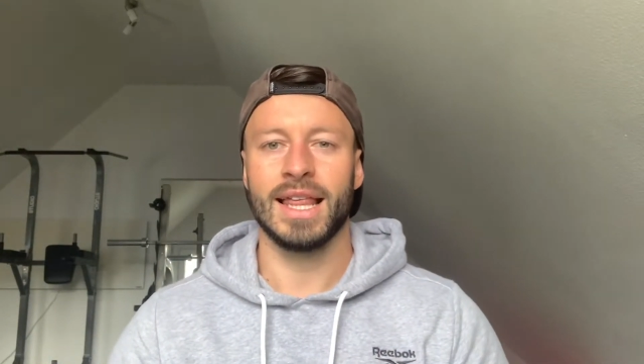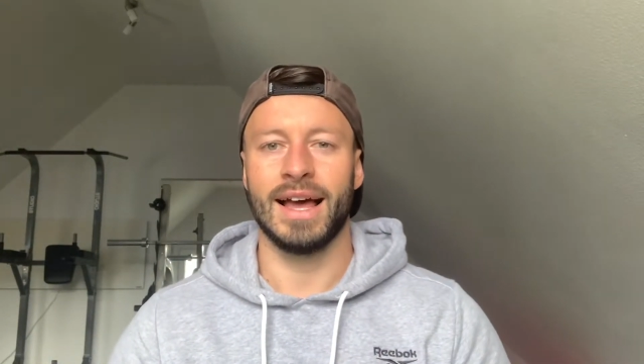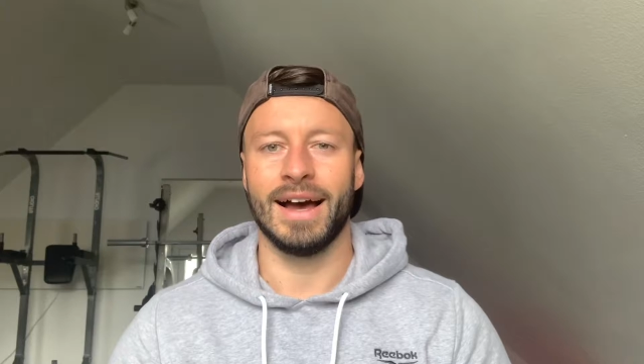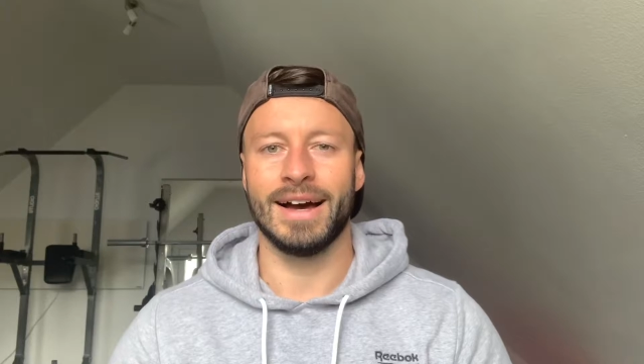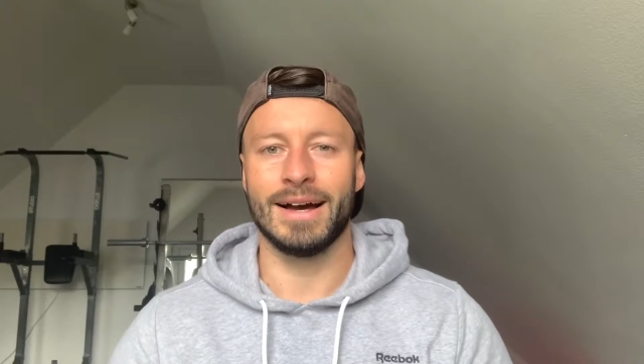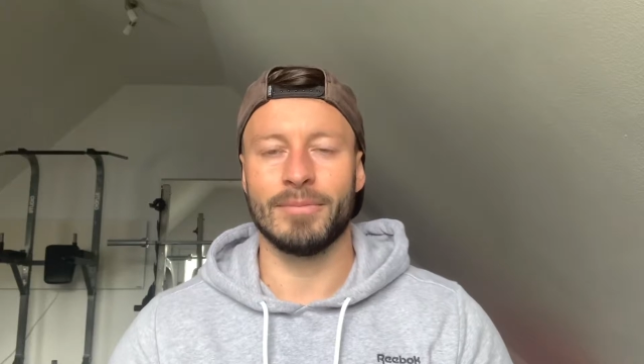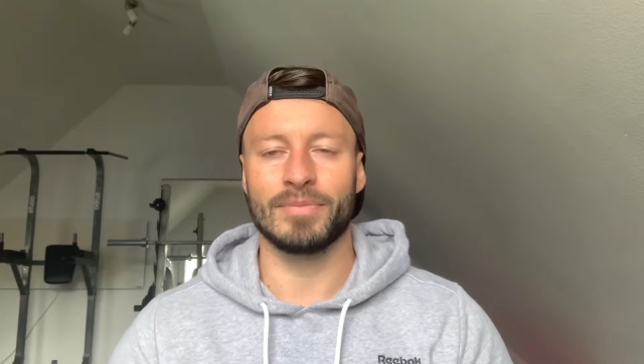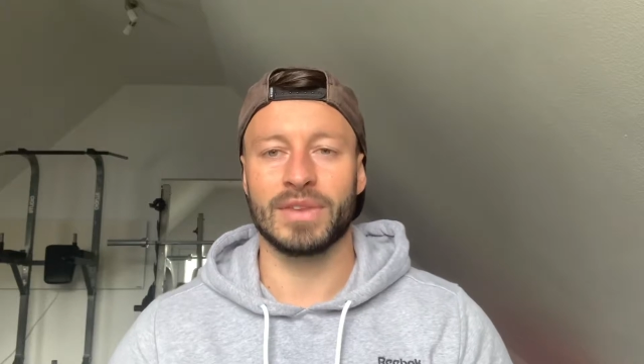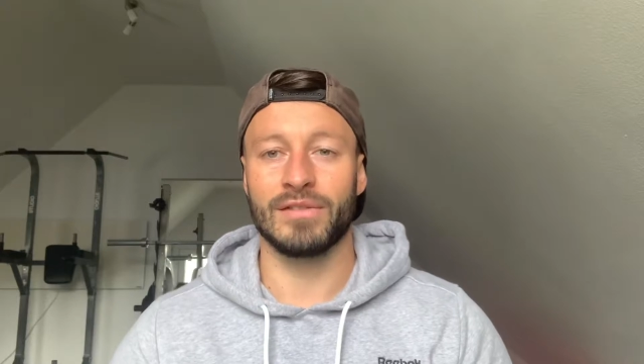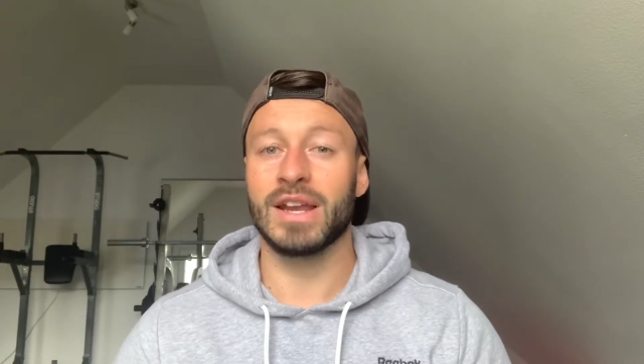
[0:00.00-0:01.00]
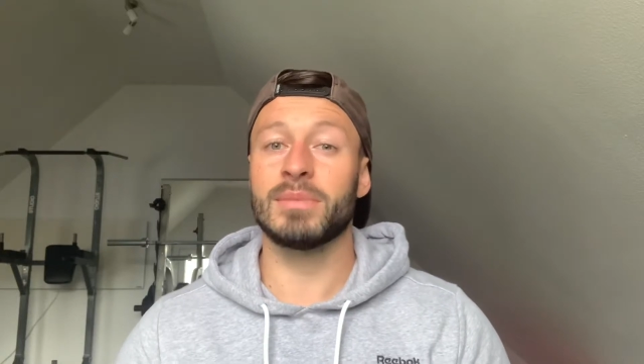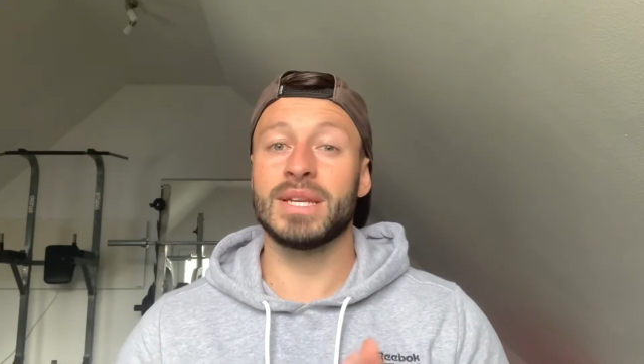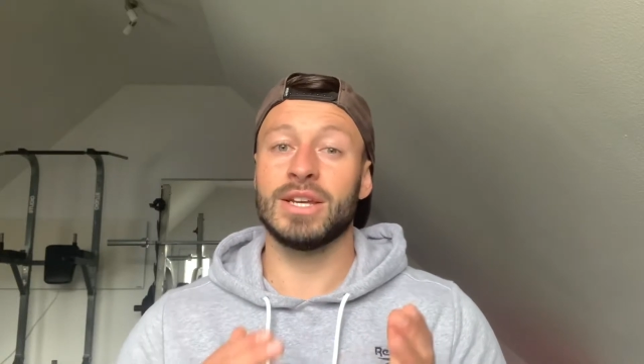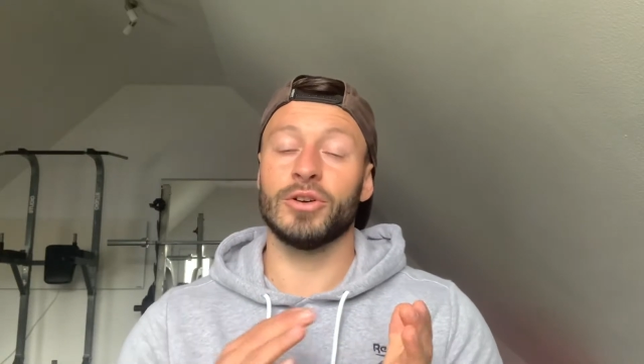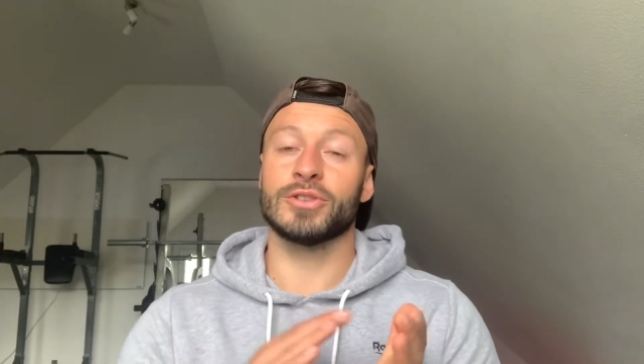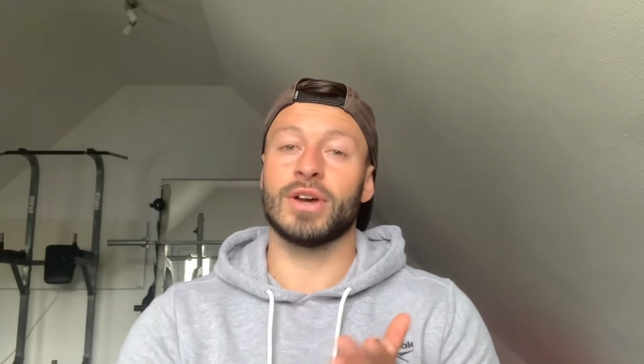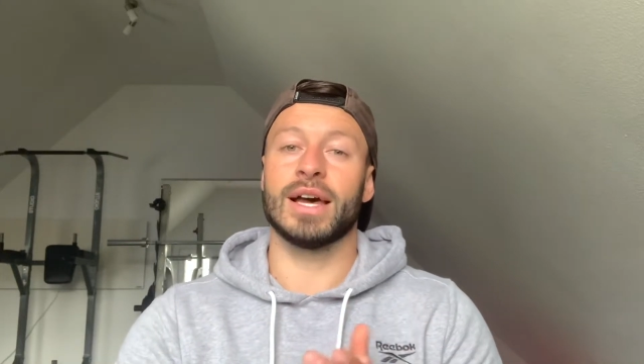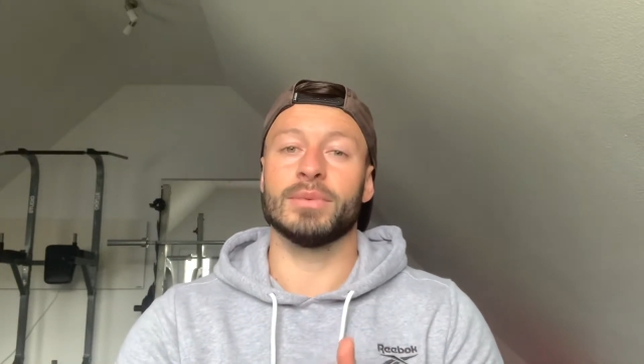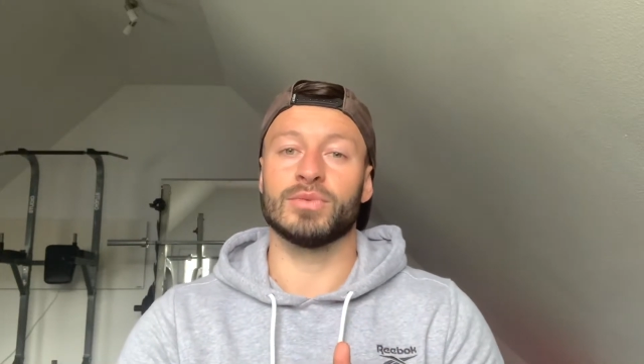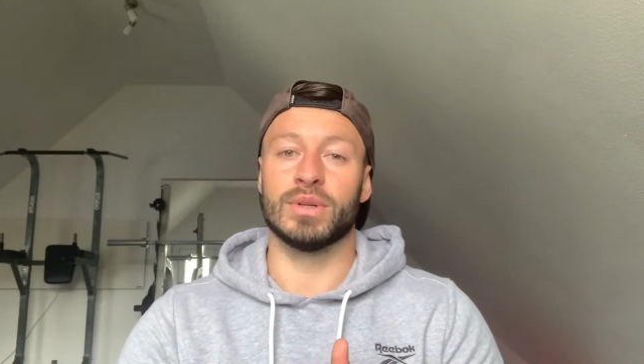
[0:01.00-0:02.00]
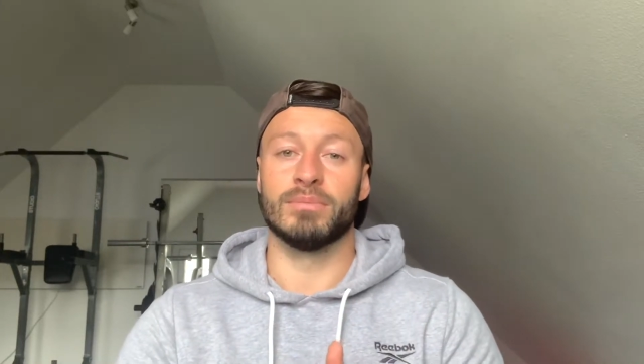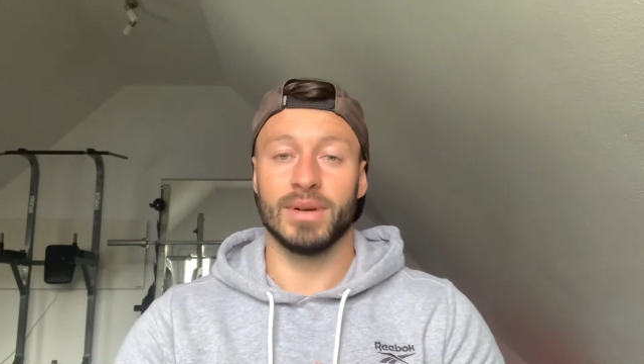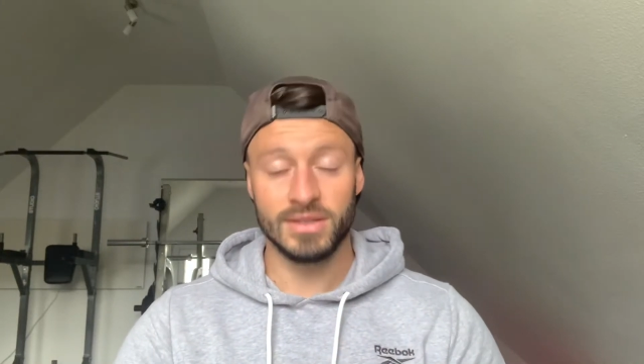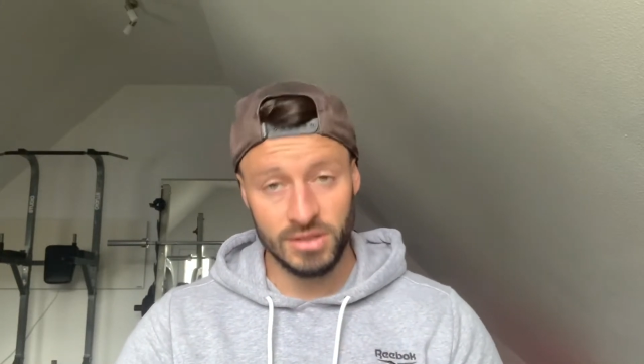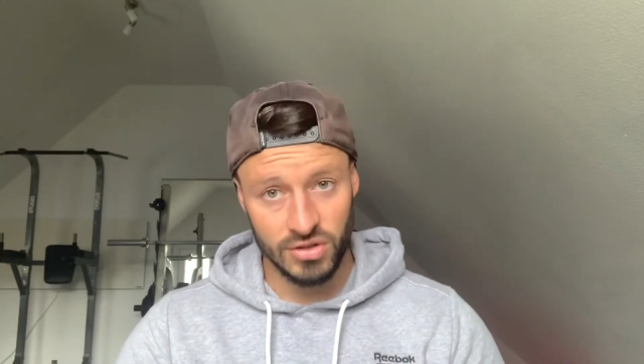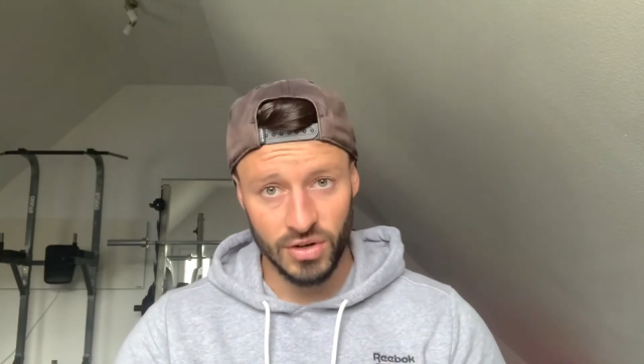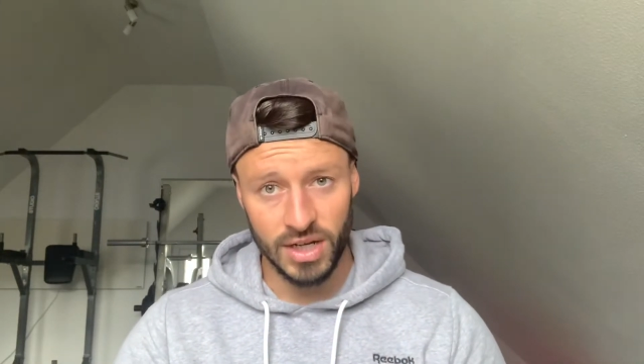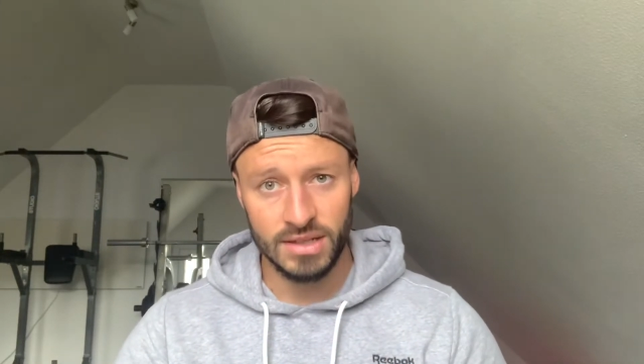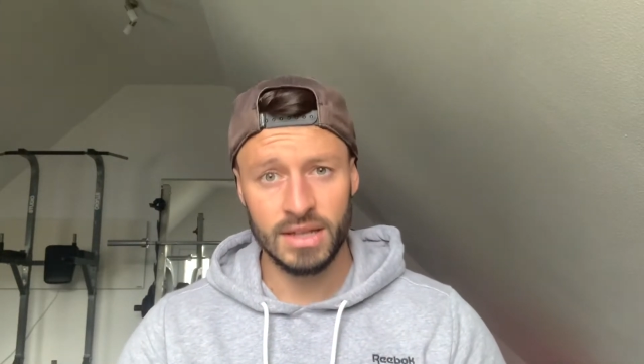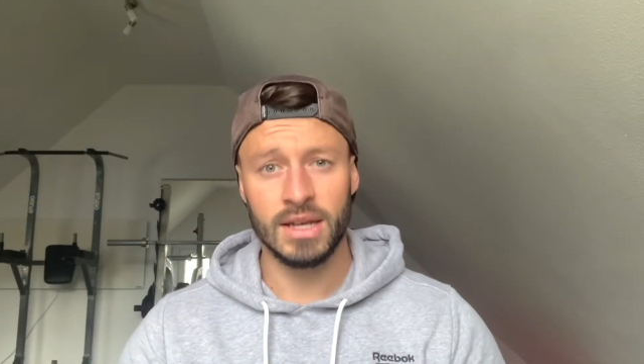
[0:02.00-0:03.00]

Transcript: Vitamin D also helps with muscle strength,